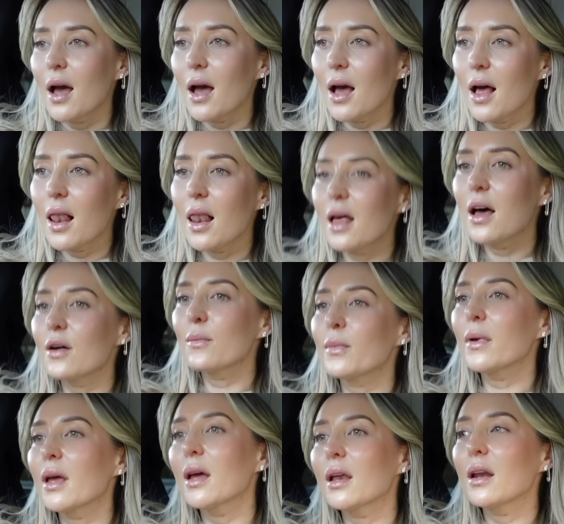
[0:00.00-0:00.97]
I love
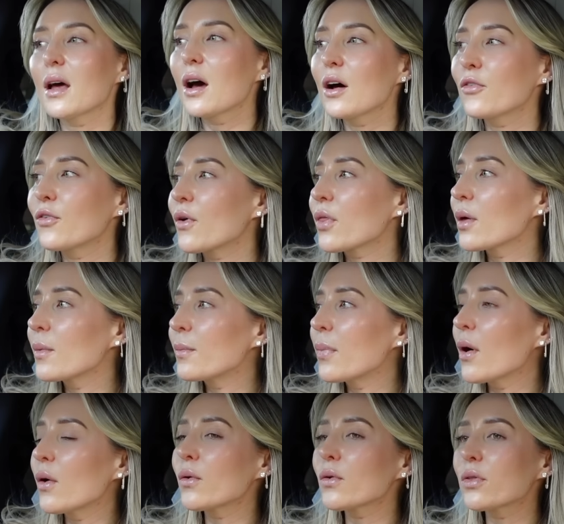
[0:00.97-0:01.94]
me enough for the
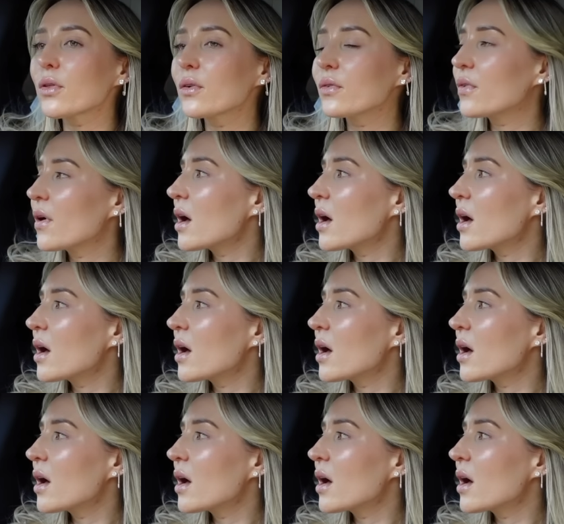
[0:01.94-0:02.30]
both of